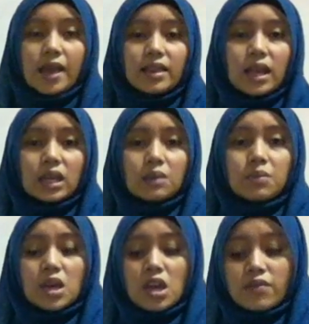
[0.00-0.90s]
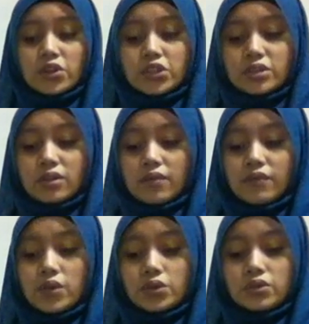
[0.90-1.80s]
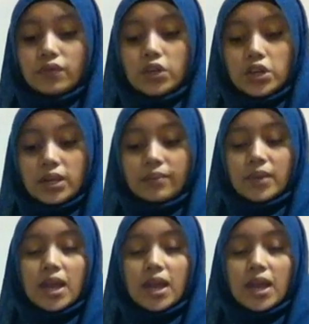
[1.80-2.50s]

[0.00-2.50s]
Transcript: Unlike in behaviorist views of learning,